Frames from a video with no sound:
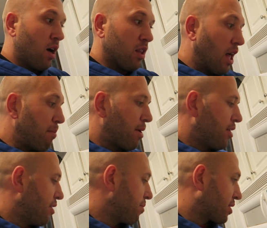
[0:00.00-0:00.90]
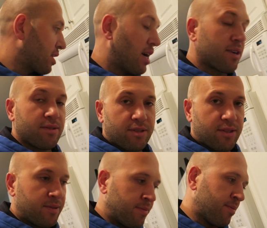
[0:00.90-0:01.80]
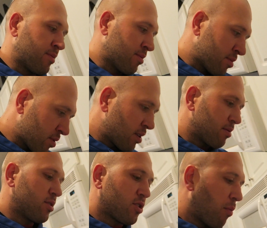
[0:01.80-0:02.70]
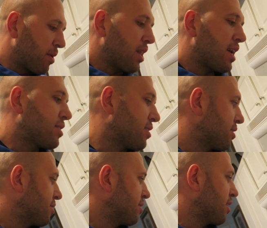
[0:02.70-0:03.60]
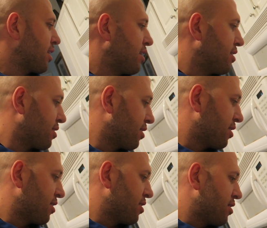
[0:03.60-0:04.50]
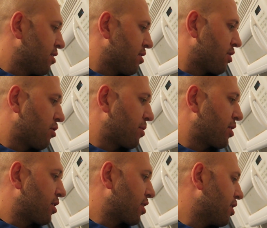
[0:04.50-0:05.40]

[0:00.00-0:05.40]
A lot better than McDonald's. Just don't be lazy and you'll be good to